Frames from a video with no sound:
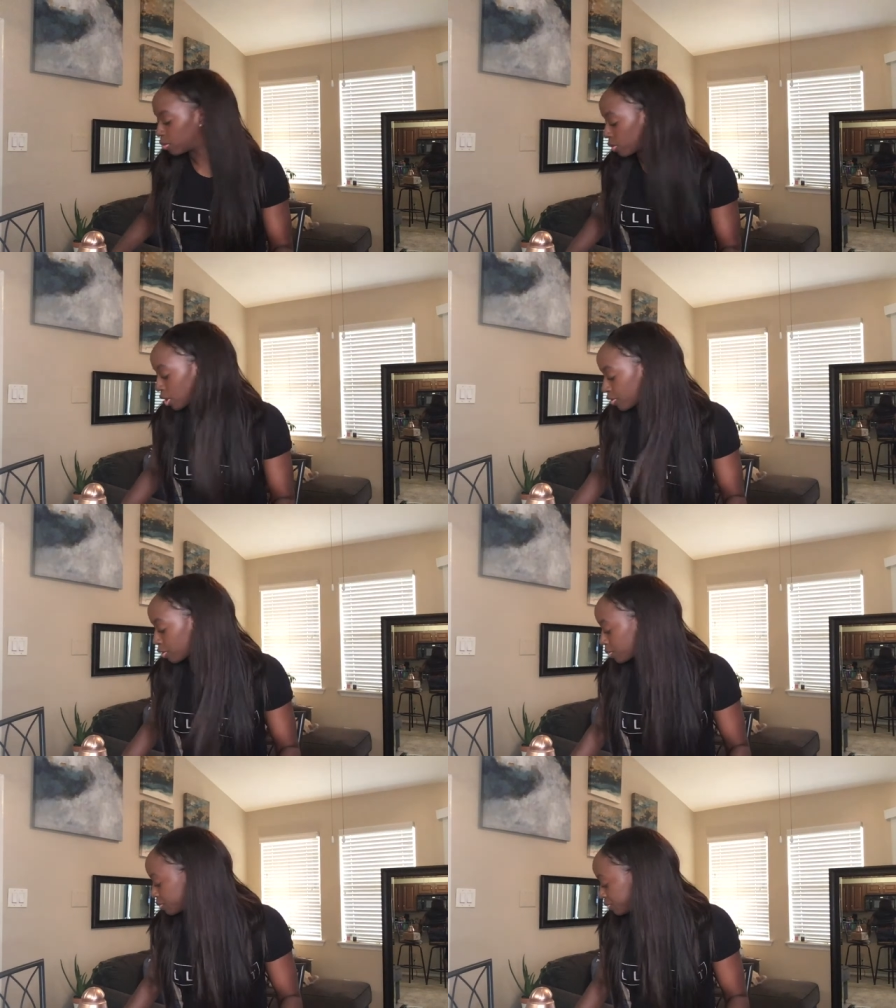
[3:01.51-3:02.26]
whatever.
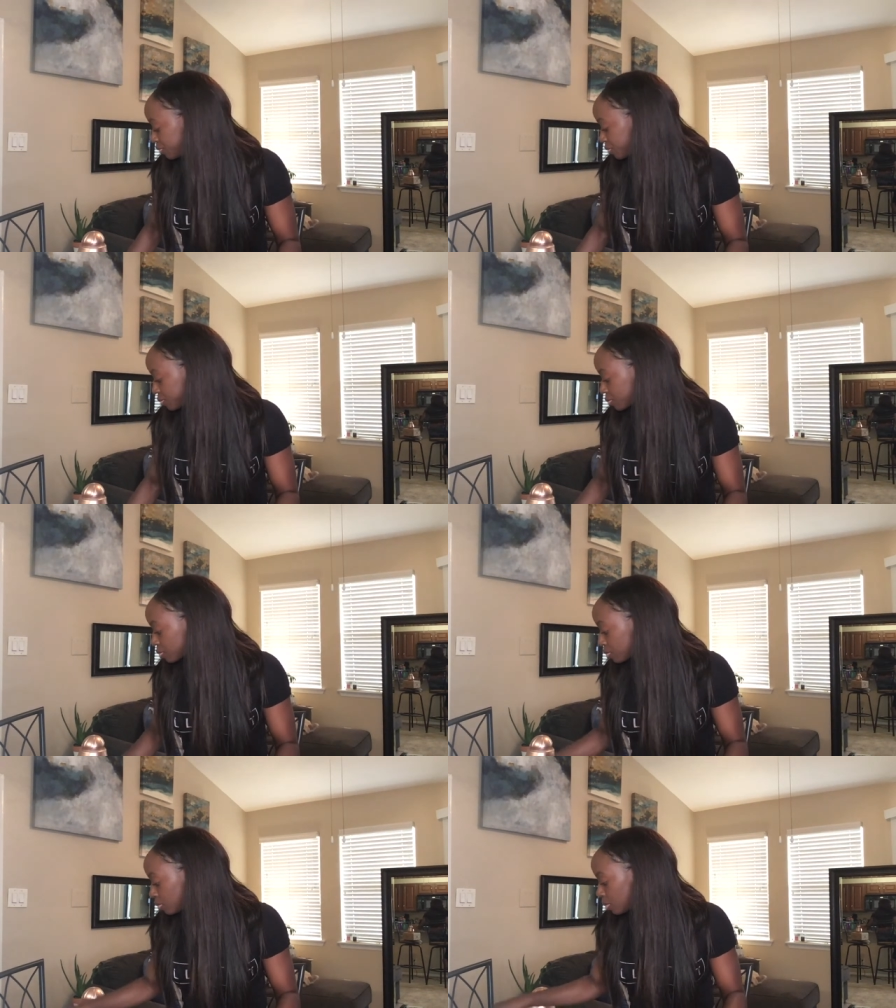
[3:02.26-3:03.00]

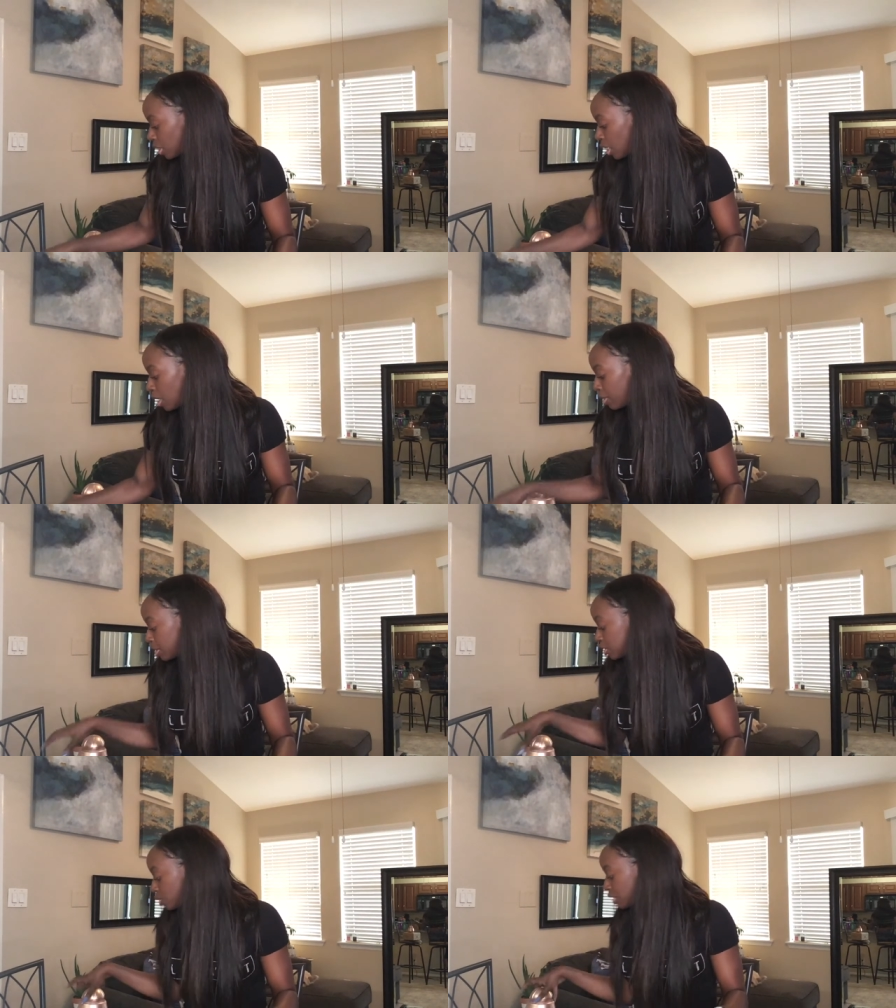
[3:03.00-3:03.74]
And then
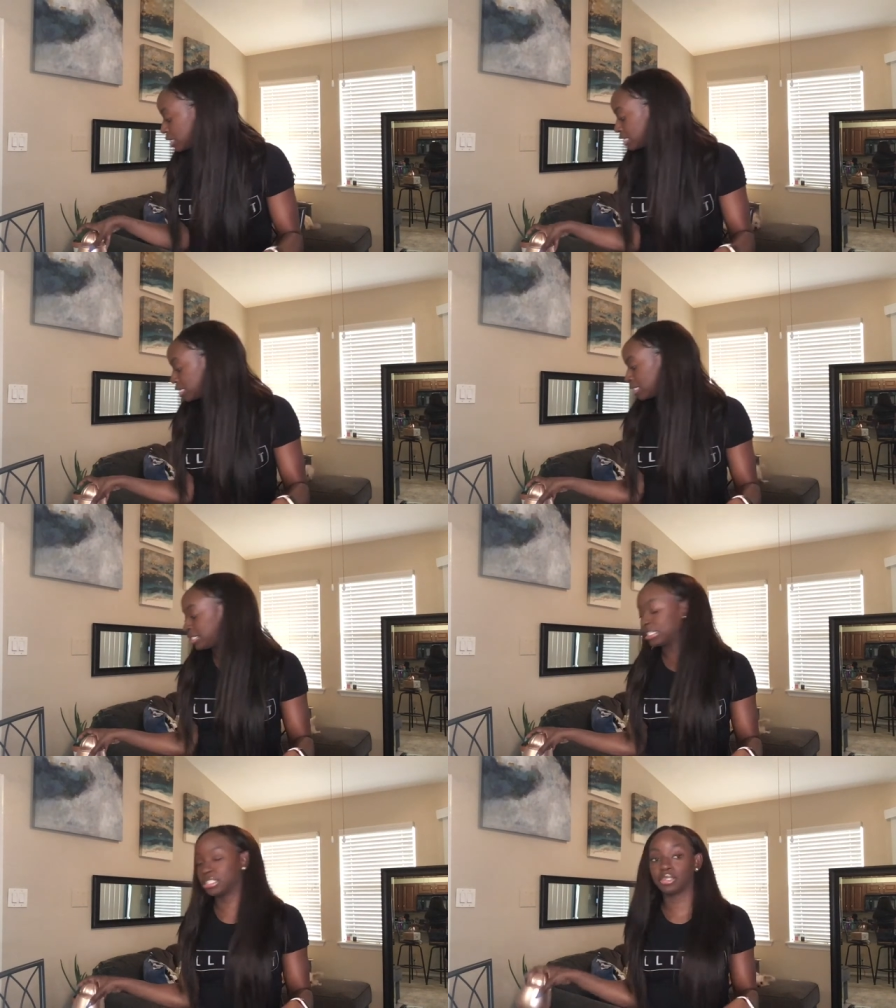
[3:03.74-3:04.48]
so this is a
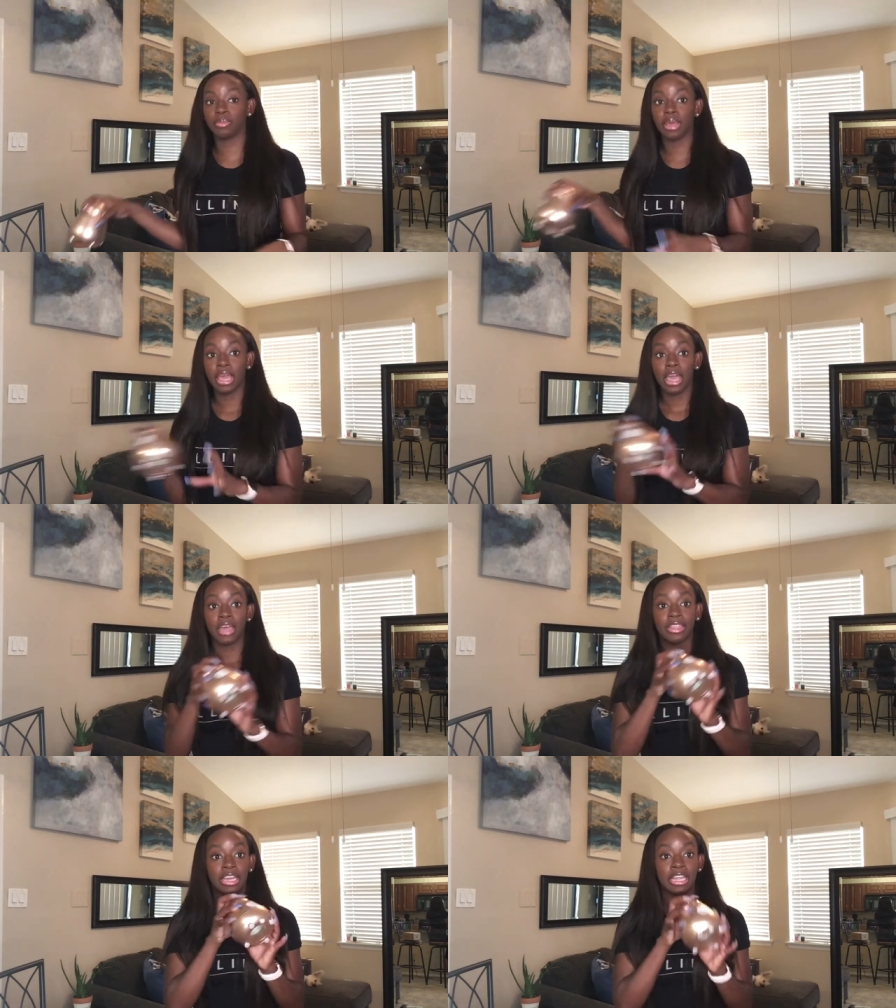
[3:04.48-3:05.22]
system
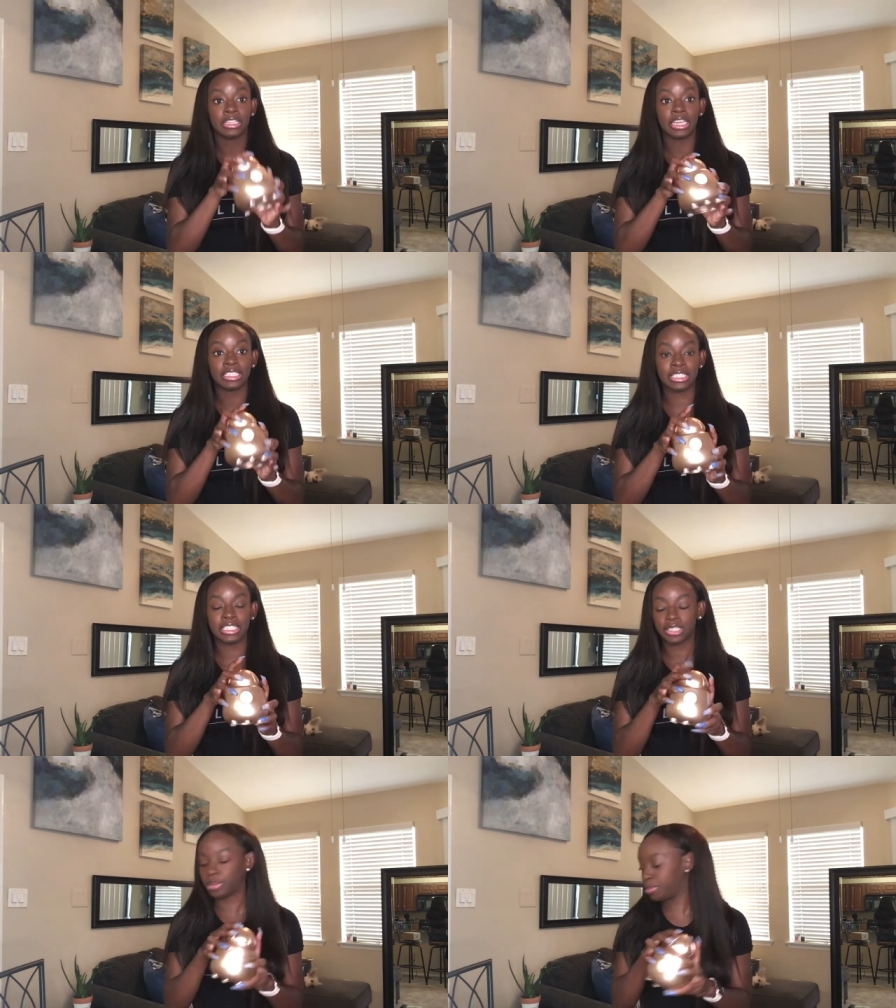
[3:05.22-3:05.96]
that does need
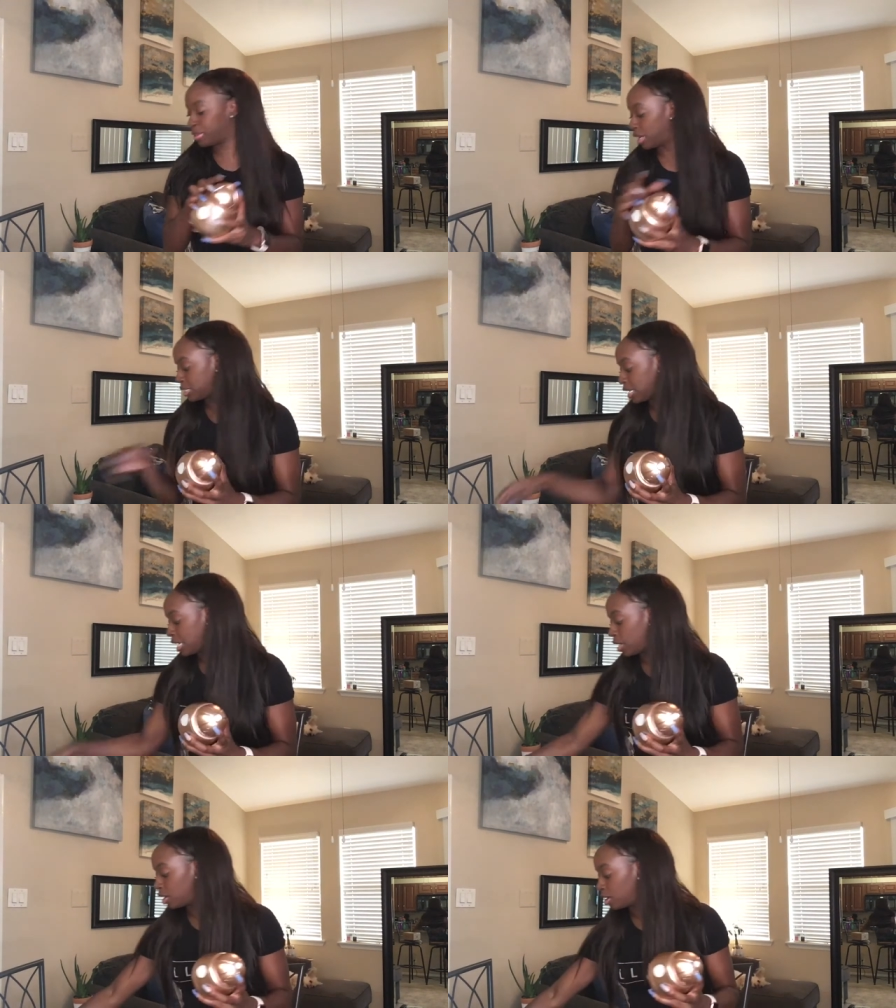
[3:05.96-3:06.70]
to be plugged
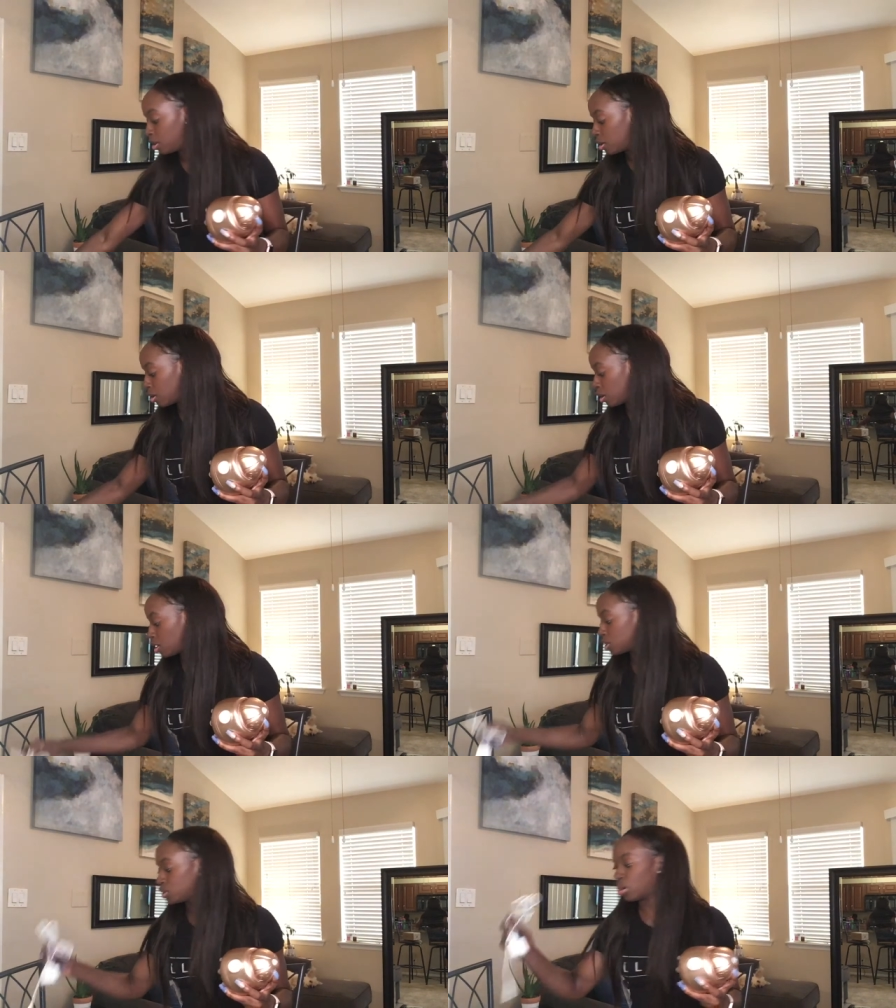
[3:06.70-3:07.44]
in.
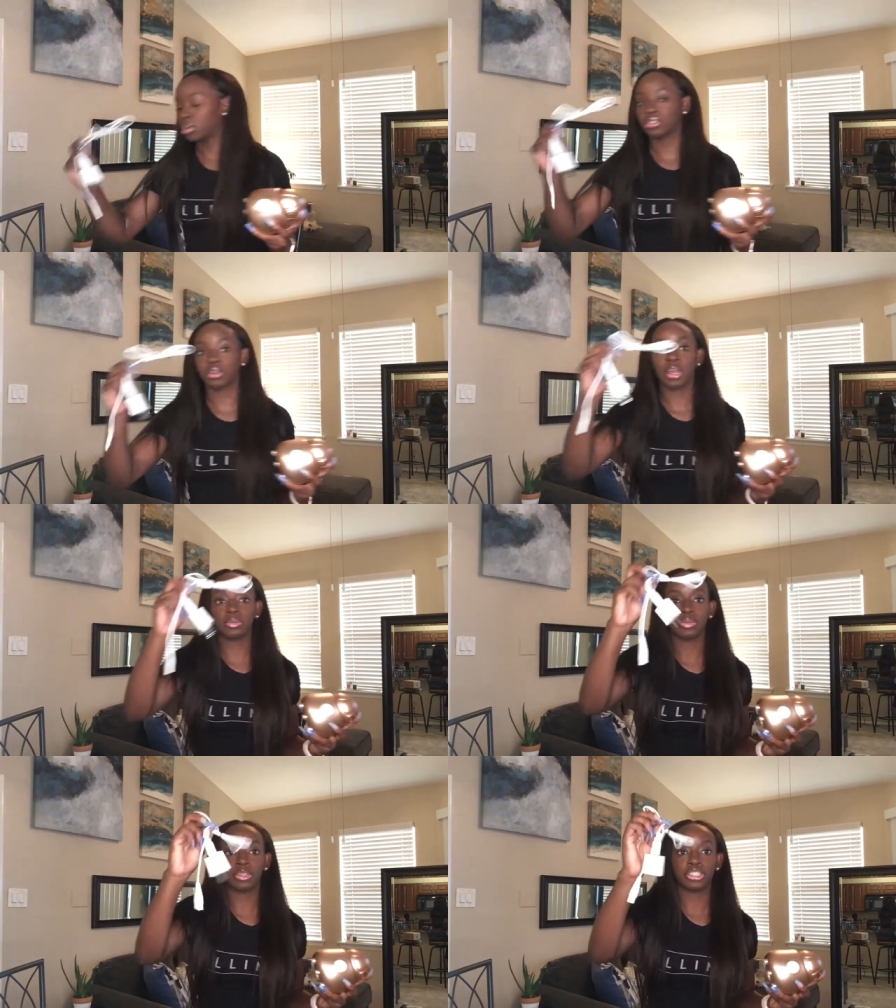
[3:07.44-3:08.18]
So it also comes
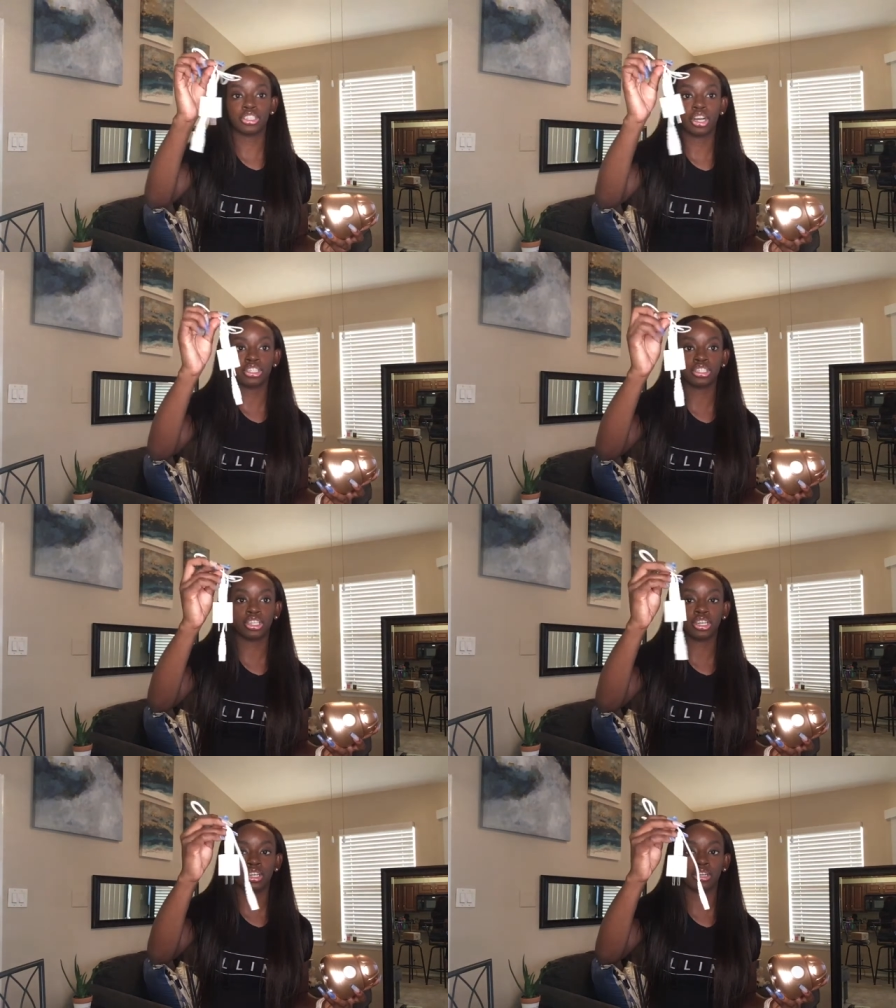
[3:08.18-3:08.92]
with the
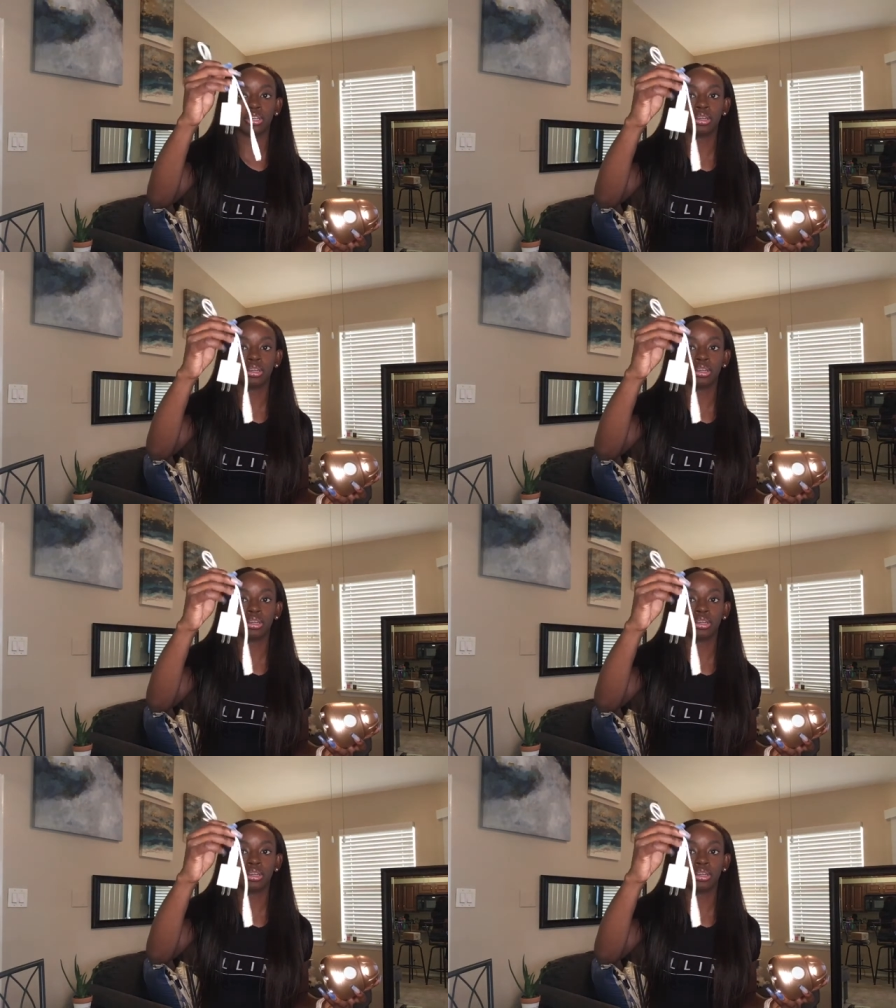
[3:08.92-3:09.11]
charger.